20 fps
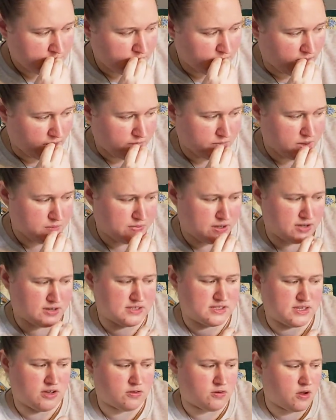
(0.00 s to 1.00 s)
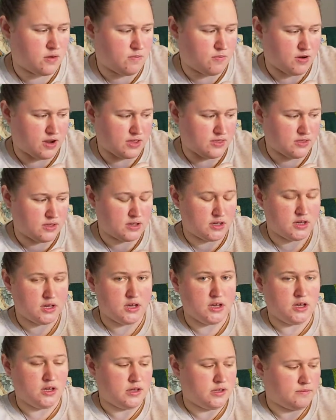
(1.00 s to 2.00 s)
Grandma Poss held her breath
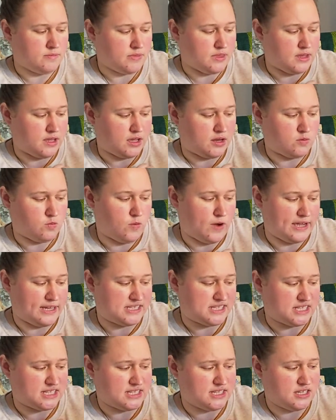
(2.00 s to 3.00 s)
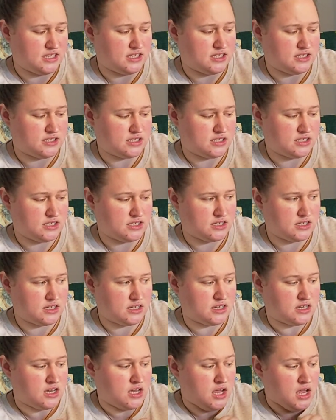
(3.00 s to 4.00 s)
and waited.
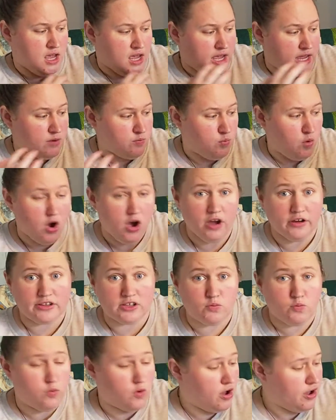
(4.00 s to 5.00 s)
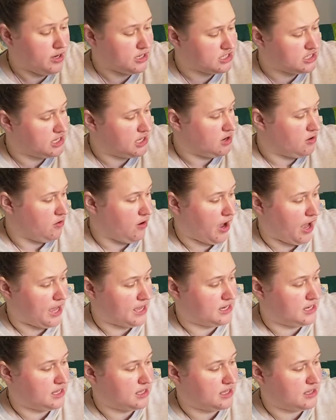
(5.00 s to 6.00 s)
"It worked! It worked!" she
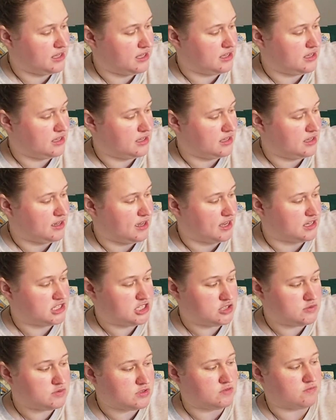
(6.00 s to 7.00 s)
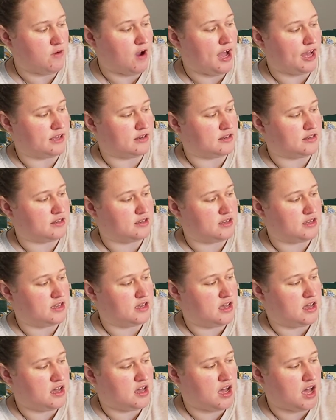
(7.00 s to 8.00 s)
cried. And she was right.
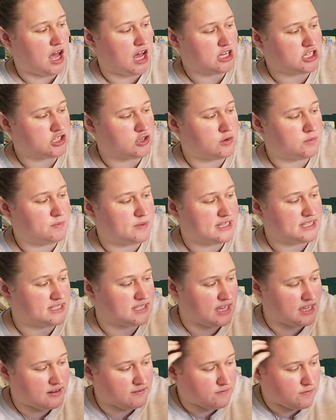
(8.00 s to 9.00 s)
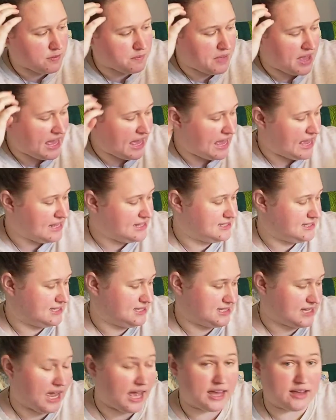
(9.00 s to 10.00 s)
Hush could be seen from head to
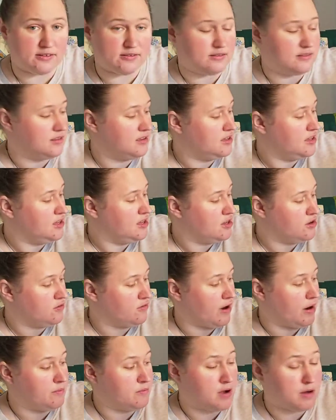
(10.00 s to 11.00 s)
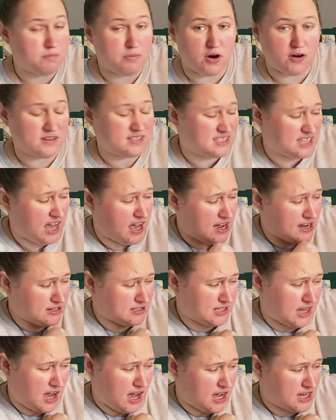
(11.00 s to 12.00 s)
tail. Grandma Poss
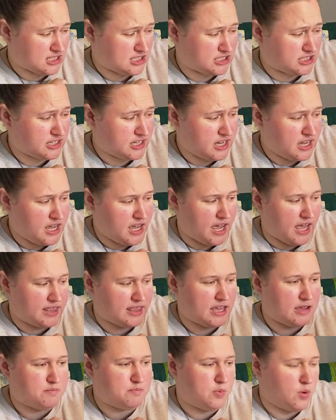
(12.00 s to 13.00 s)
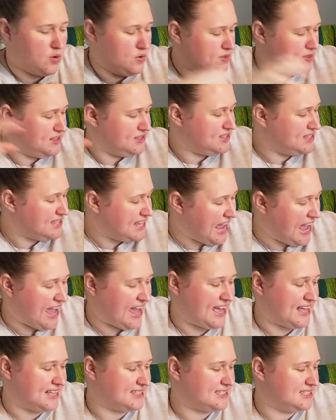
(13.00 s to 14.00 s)
hugged Hush and they both
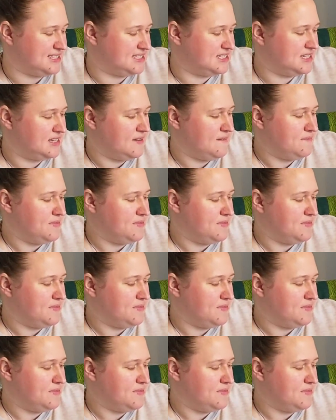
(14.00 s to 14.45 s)
danced.